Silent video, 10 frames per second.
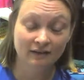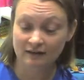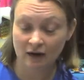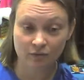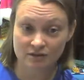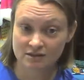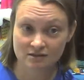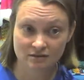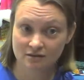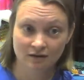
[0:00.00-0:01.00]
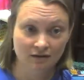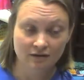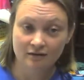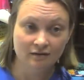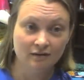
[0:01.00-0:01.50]
And I was
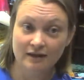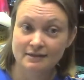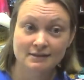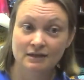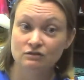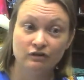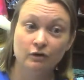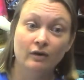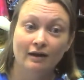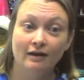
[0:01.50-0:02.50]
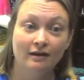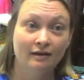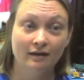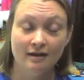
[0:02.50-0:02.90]
6 feet away.